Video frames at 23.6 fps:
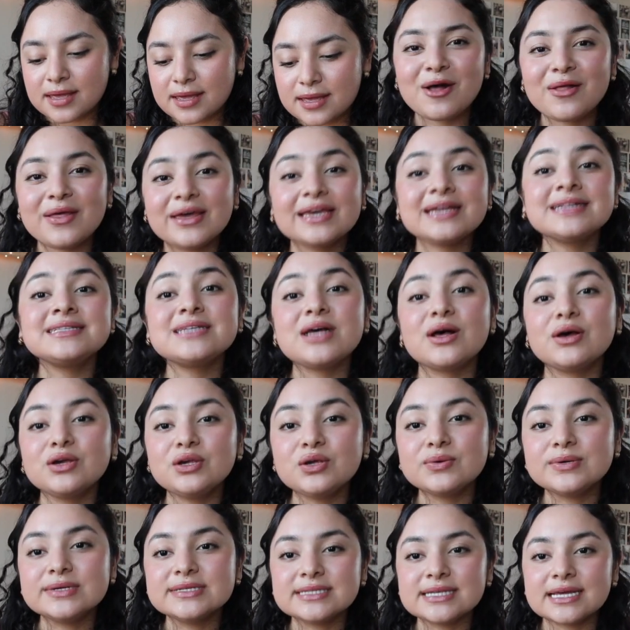All I can tell
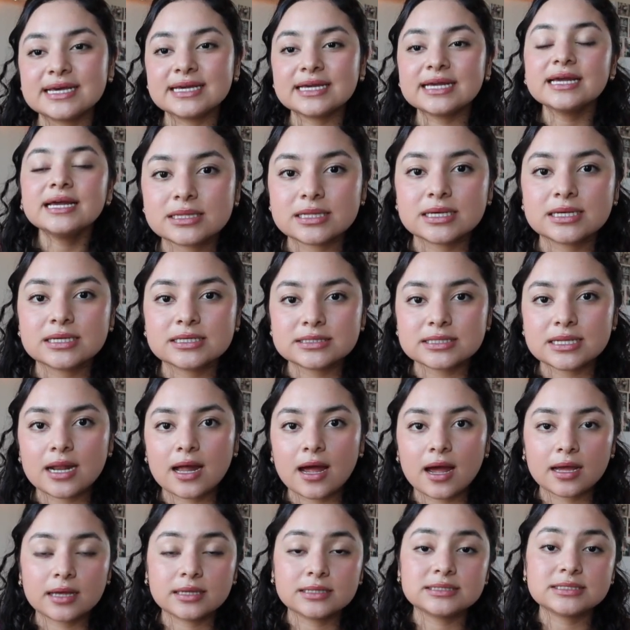you is like the things that
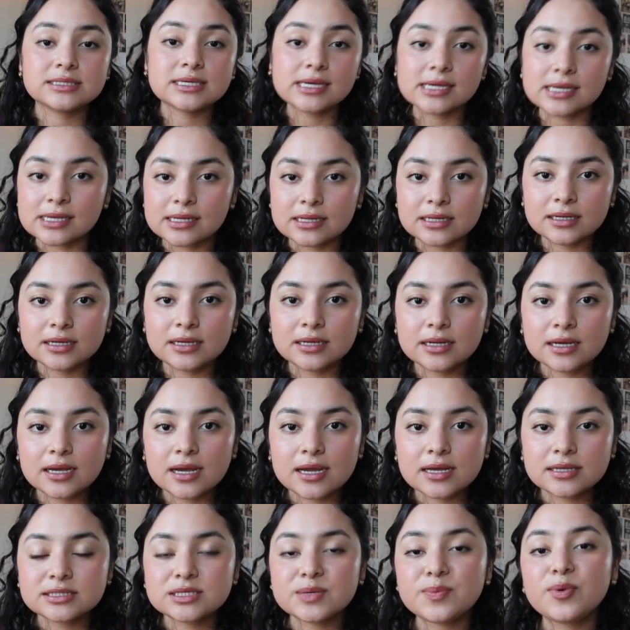I did
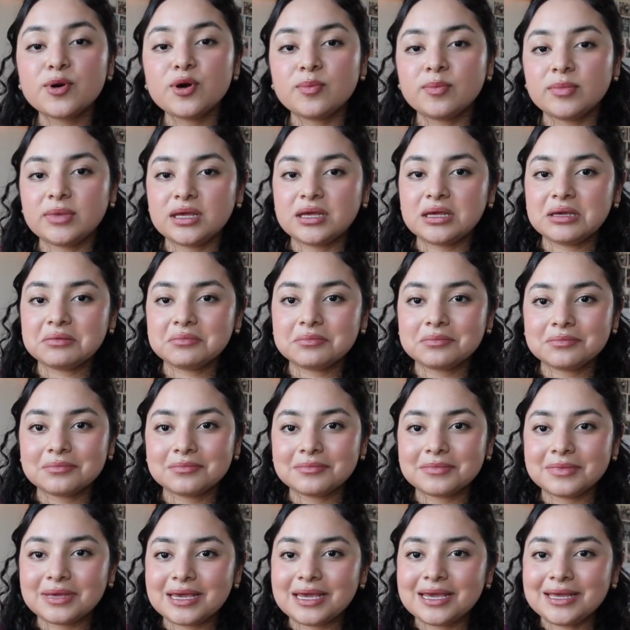to put me
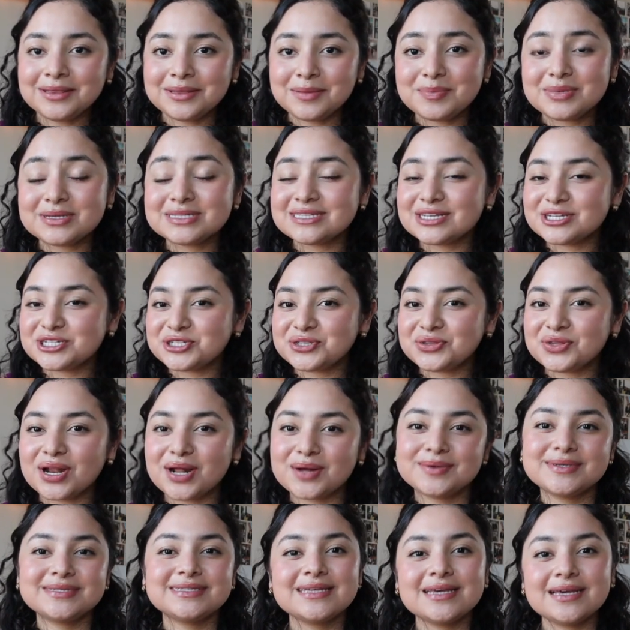in the position that
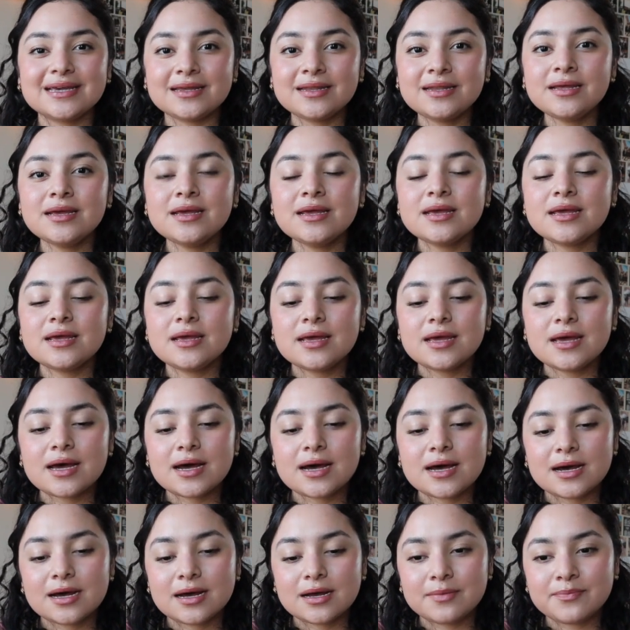I was in.
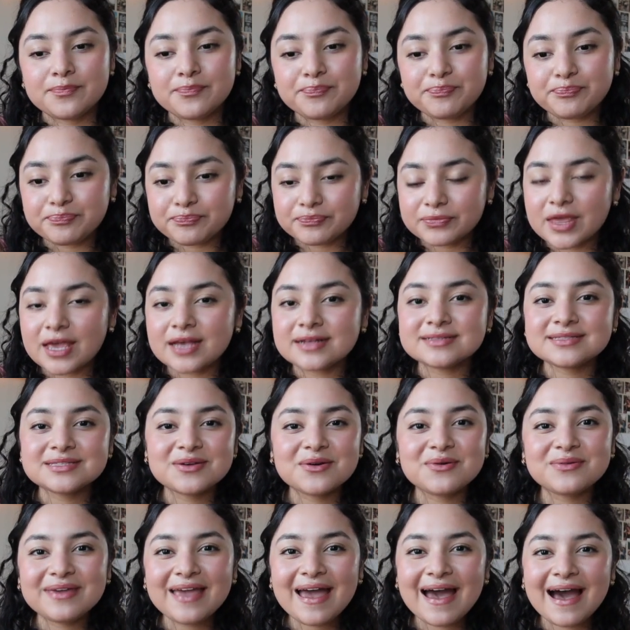And
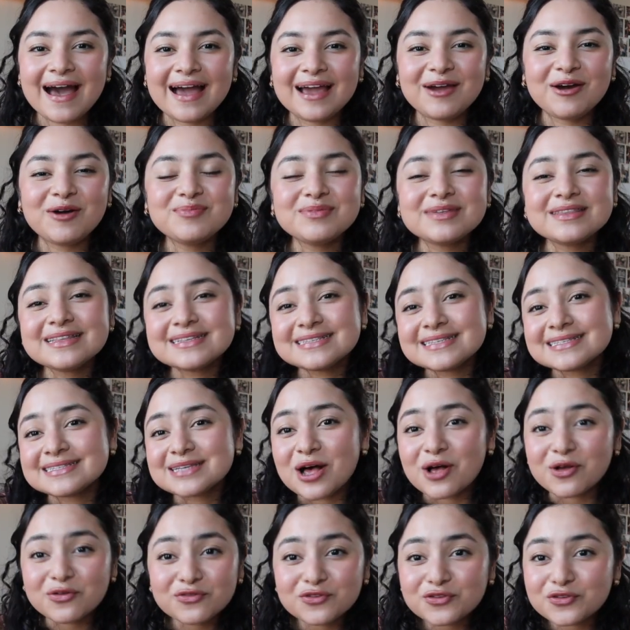so yeah, I hope that this is
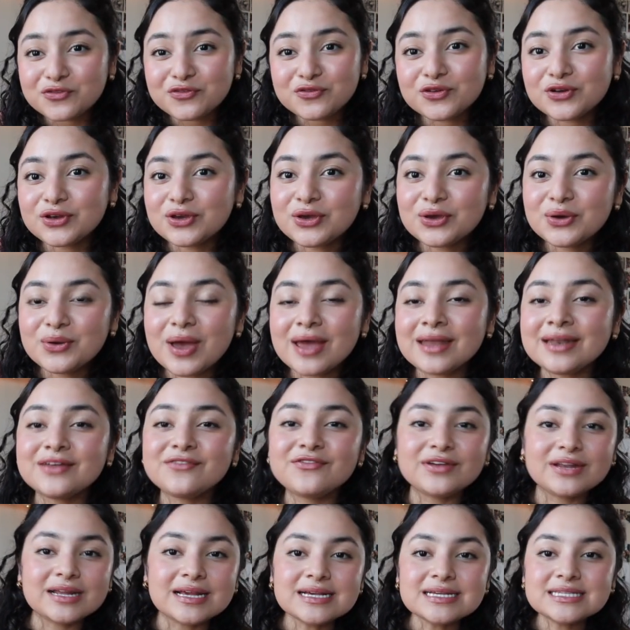helpful for you, and
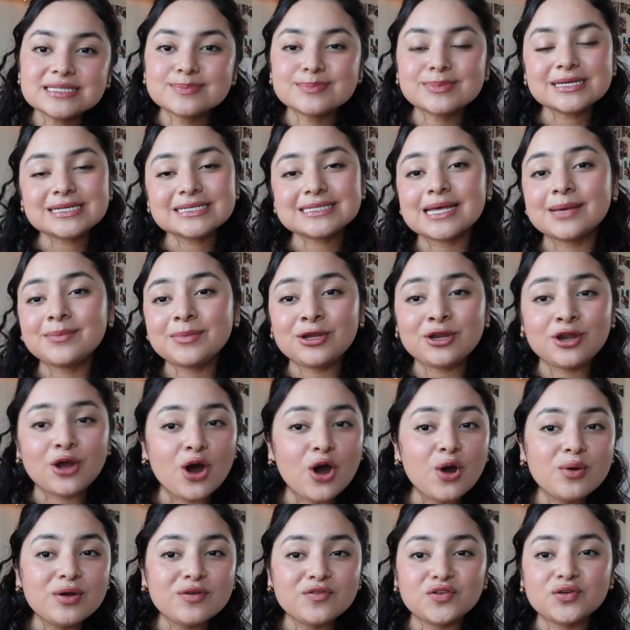if it is, please let me
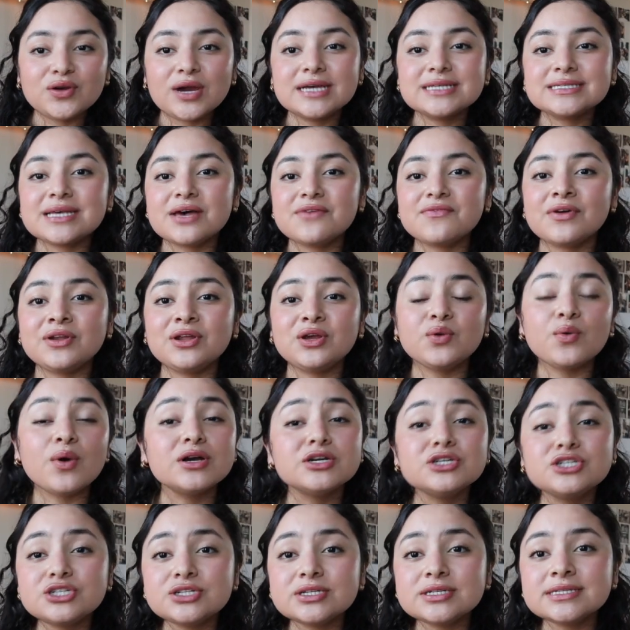know. If you guys have any
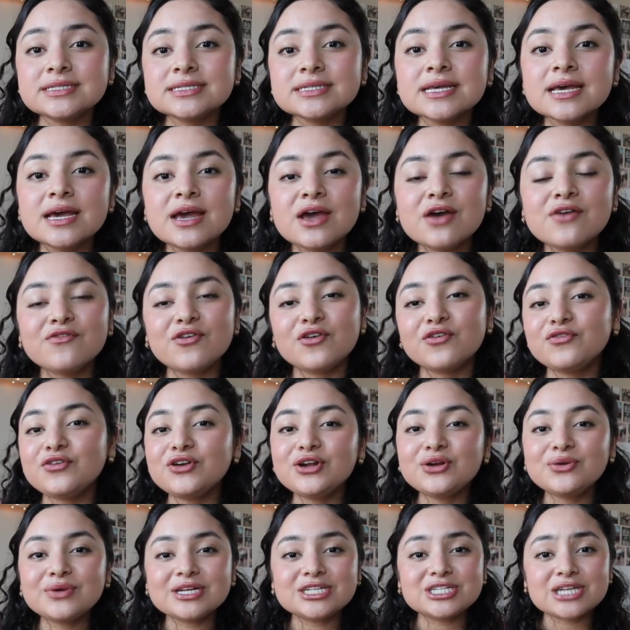questions, feel free
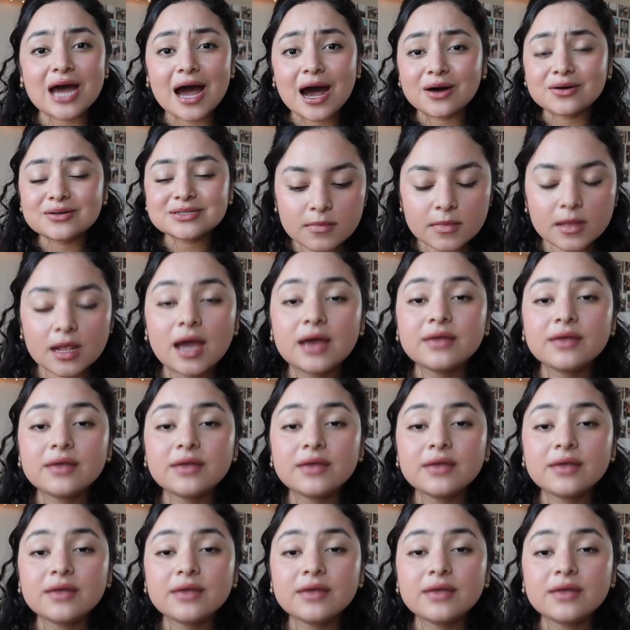to reach out.